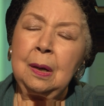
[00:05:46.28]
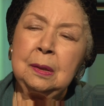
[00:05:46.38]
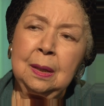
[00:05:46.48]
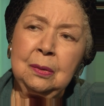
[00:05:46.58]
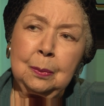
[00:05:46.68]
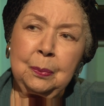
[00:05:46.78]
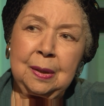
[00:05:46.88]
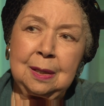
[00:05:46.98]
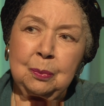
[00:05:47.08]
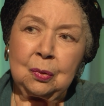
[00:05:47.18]
Younger
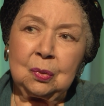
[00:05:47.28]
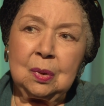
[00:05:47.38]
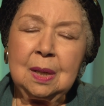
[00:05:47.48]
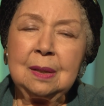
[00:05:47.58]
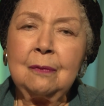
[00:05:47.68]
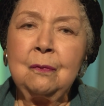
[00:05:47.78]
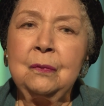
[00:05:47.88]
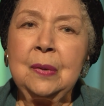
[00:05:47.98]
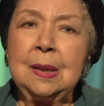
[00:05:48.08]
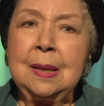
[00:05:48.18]
people
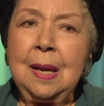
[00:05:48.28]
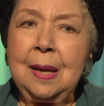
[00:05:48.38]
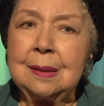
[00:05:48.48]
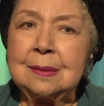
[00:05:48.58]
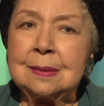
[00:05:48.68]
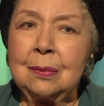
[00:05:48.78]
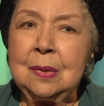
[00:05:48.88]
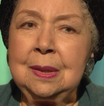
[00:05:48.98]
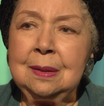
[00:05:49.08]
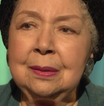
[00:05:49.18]
forget that
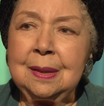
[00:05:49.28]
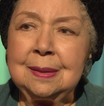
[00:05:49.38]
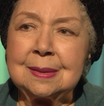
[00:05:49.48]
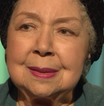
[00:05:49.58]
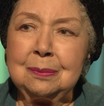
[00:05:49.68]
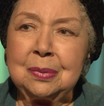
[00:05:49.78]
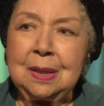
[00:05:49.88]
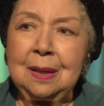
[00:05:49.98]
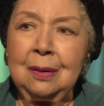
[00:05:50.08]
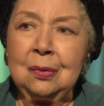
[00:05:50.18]
when they're looking at
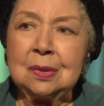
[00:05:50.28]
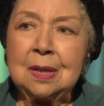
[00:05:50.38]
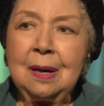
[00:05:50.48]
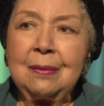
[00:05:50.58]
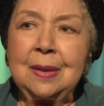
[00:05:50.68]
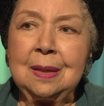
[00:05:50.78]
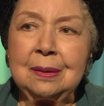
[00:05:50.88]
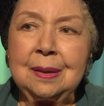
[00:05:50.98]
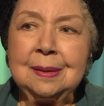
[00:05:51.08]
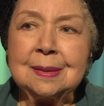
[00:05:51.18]
somebody old, they're
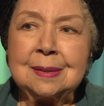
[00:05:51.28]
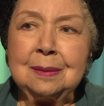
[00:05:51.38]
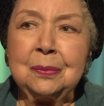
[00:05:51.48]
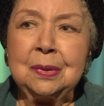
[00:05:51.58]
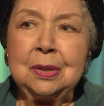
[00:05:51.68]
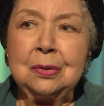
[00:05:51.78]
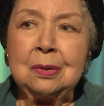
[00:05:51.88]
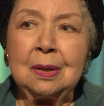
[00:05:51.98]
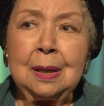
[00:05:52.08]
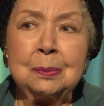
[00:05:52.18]
looking at somebody who
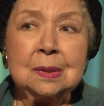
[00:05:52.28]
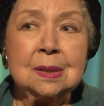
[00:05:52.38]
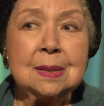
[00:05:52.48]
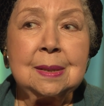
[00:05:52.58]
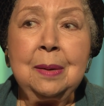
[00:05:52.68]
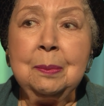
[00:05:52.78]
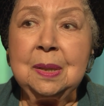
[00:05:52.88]
got up to the same